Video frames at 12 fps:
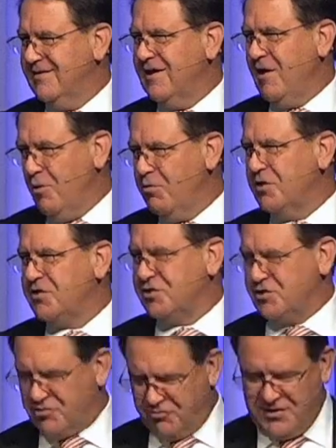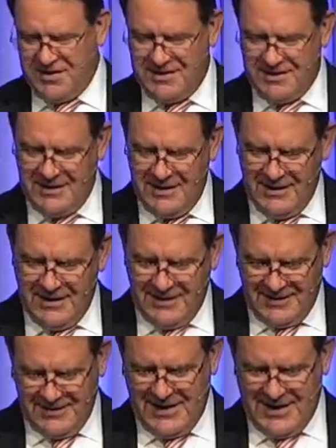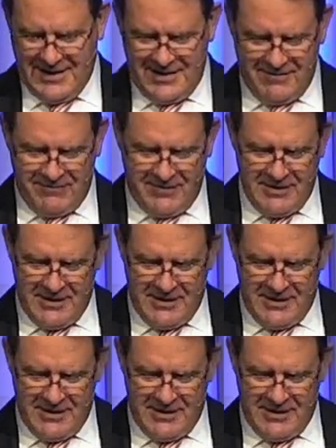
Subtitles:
the oldest tree alive,